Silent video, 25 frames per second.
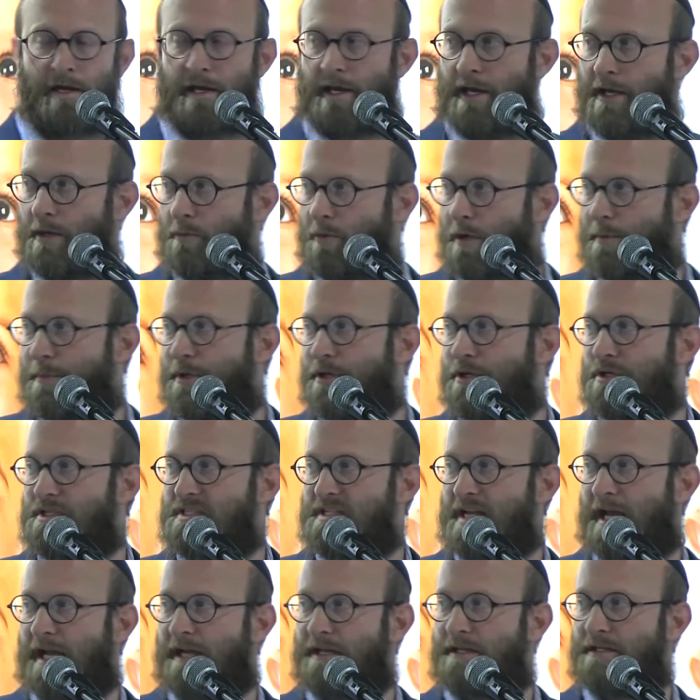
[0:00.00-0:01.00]
In a woman
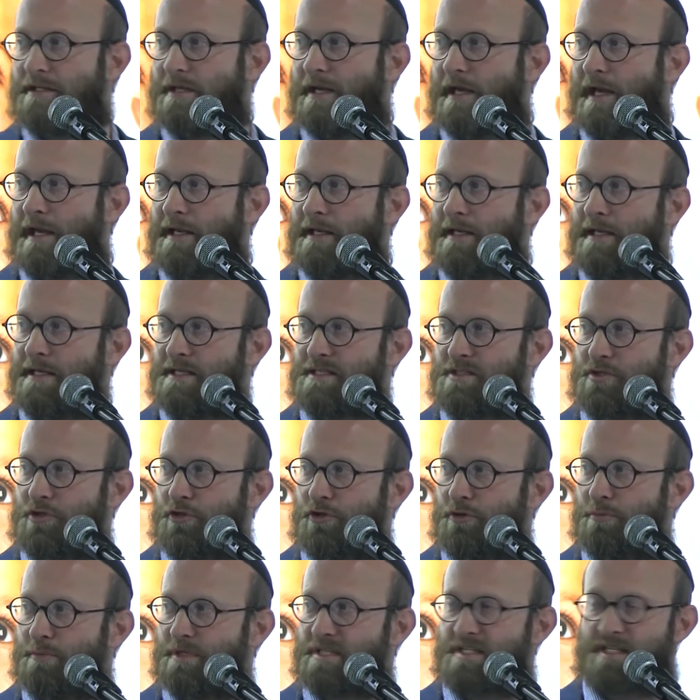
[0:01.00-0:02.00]
who's had at least
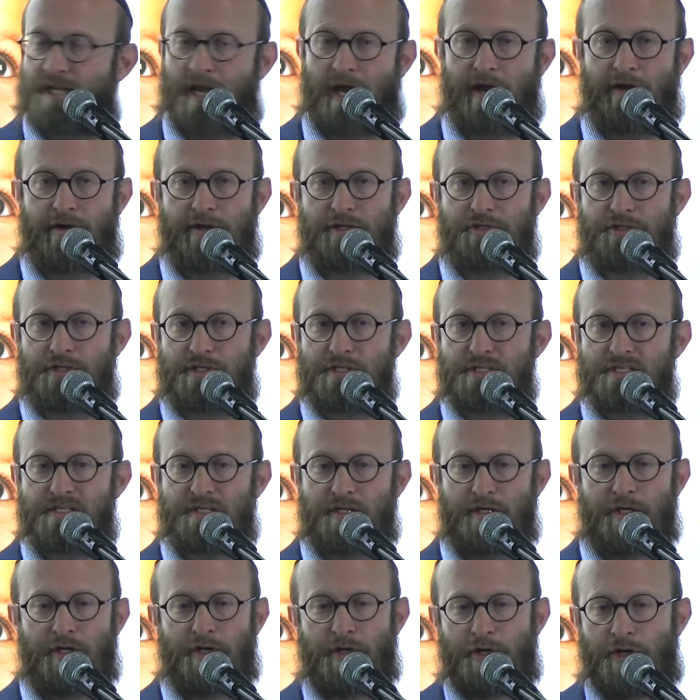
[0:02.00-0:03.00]
2 miscarriages,
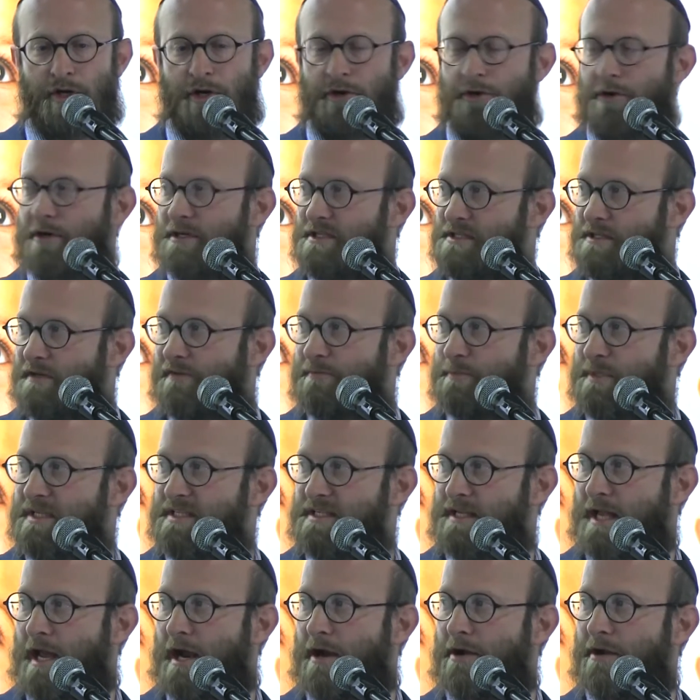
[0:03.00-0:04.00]
her risk of
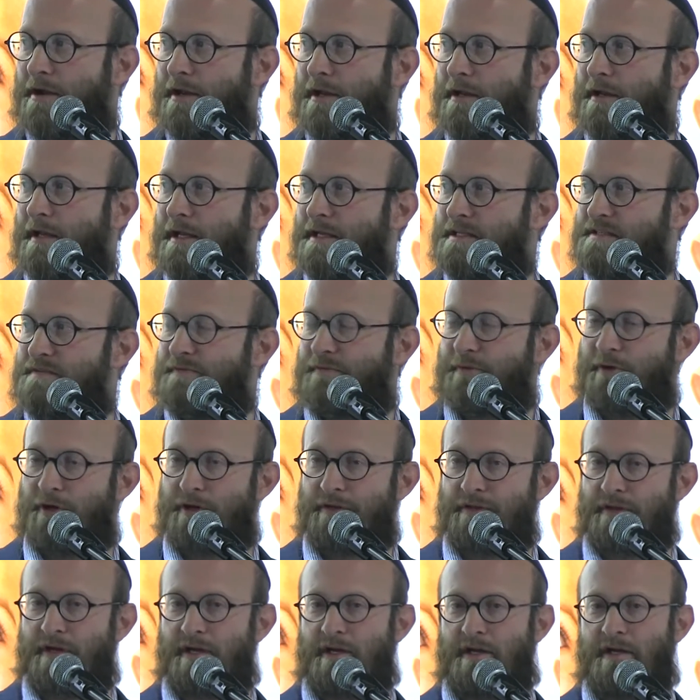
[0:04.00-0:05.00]
miscarrying is
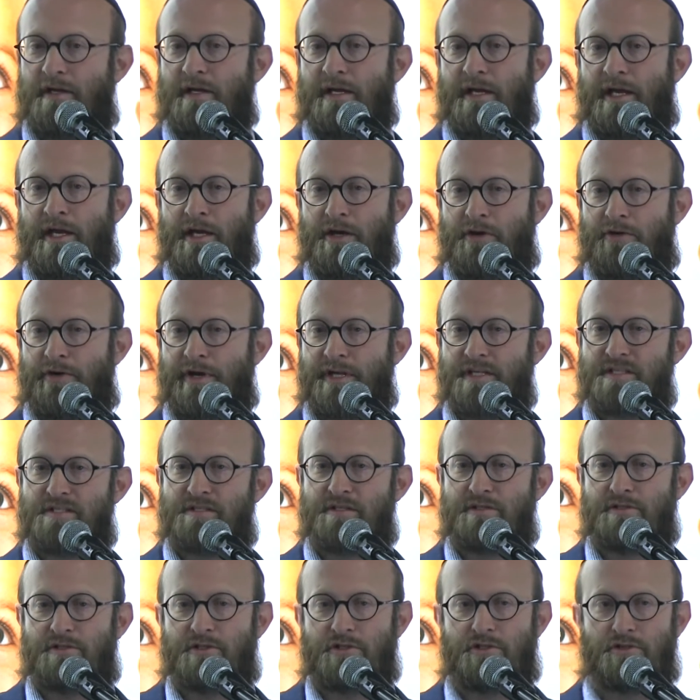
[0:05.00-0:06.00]
further
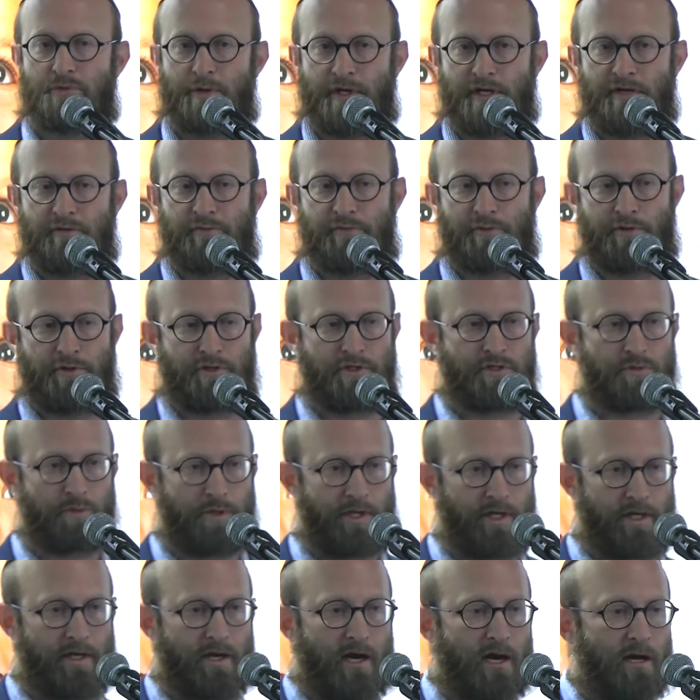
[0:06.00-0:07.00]
increased to 24 to
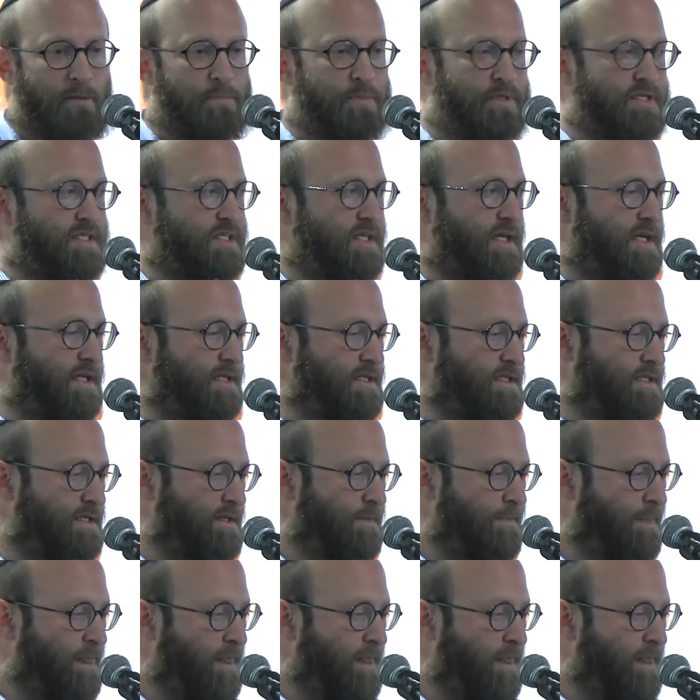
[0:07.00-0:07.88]
29%.